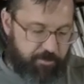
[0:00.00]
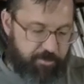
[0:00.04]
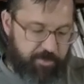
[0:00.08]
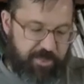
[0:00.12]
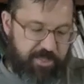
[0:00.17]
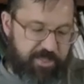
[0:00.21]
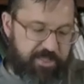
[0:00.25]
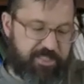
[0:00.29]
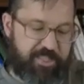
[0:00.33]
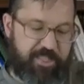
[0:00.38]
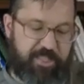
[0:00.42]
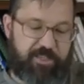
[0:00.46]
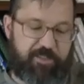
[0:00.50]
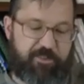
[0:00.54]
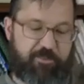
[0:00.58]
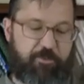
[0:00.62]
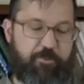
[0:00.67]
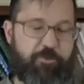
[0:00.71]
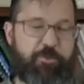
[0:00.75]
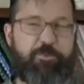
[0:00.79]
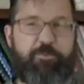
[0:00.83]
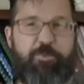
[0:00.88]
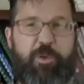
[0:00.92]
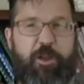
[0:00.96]
This thing
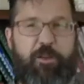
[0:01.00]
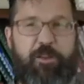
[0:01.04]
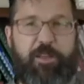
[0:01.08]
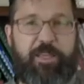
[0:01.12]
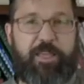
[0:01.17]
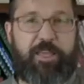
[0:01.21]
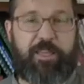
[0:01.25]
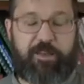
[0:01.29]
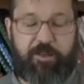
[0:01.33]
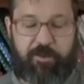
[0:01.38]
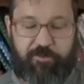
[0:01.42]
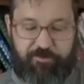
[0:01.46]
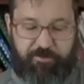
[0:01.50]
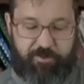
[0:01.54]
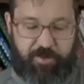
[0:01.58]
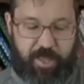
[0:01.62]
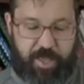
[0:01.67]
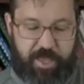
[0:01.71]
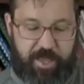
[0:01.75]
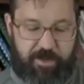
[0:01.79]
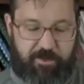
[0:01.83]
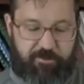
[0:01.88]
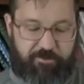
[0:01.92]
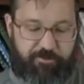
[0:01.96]
throws barely enough
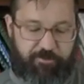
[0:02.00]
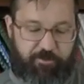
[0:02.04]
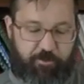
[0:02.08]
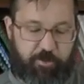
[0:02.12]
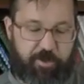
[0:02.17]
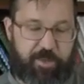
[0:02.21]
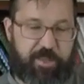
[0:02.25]
light for